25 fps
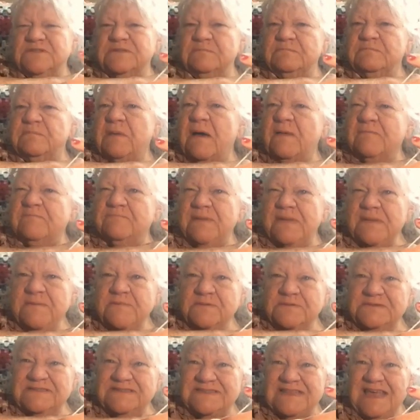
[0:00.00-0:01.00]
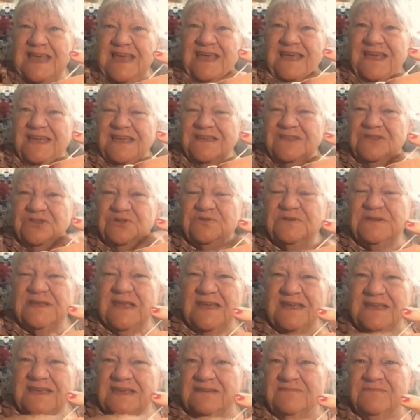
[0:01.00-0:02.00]
some people say, and you
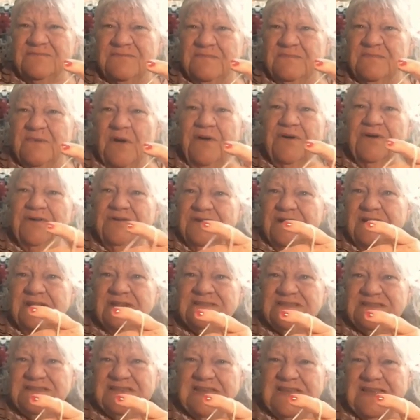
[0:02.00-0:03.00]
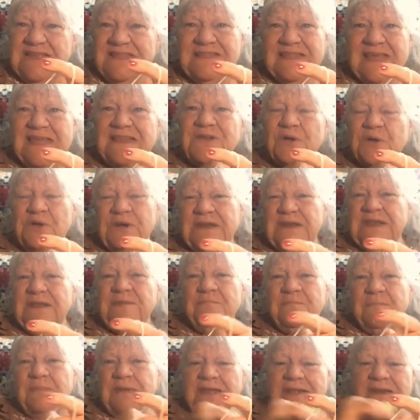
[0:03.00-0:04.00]
take it earnestly, and they don't
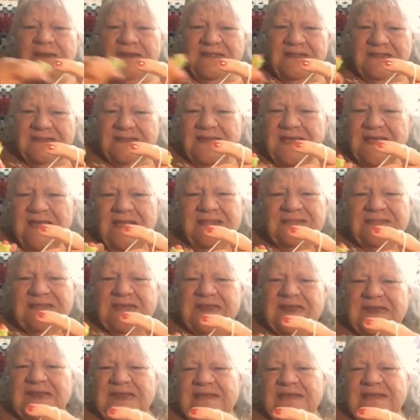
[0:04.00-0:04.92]
even mean it. They